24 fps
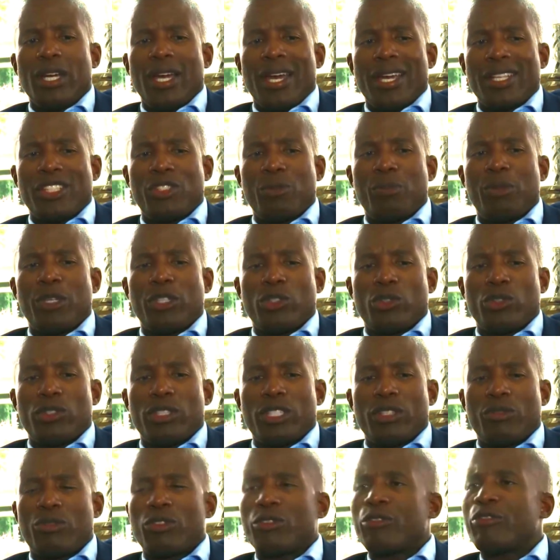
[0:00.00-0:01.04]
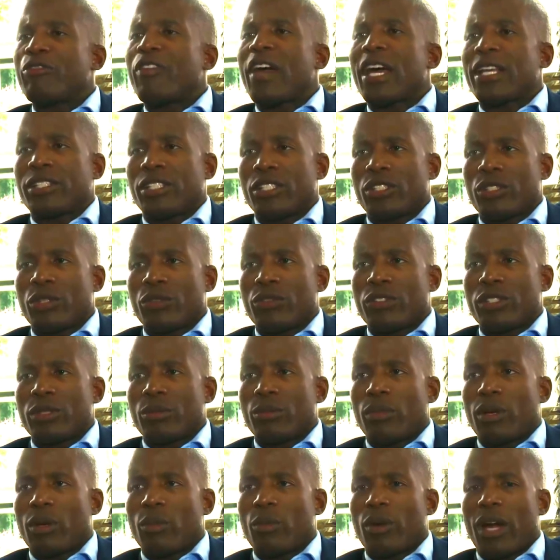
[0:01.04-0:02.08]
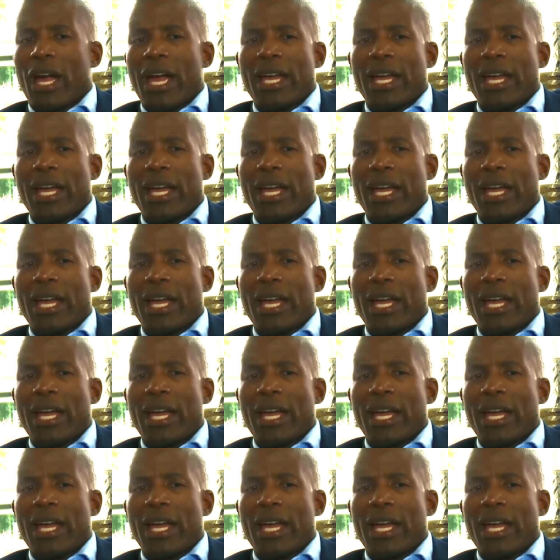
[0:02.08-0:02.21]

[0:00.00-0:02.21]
and speak to different facets of Zimbabwe.